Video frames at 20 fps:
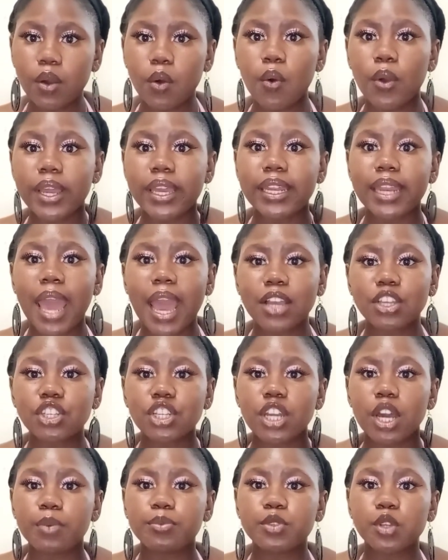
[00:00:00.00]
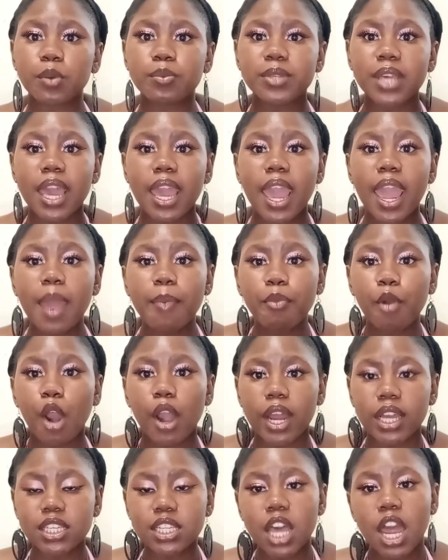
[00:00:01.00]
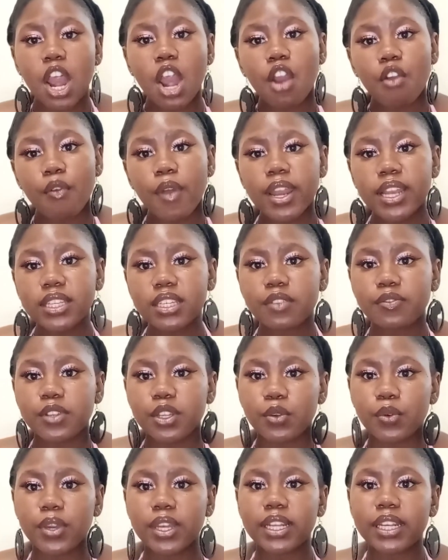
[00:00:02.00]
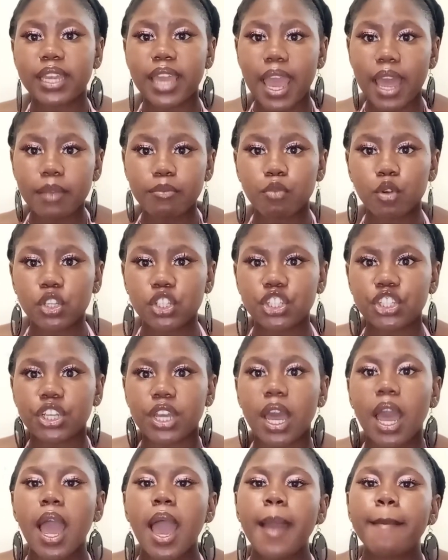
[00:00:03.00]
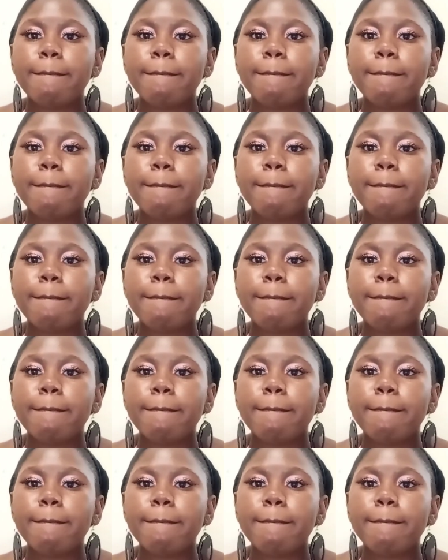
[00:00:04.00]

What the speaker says: or it actually absorbs hair products relatively quickly and moisture,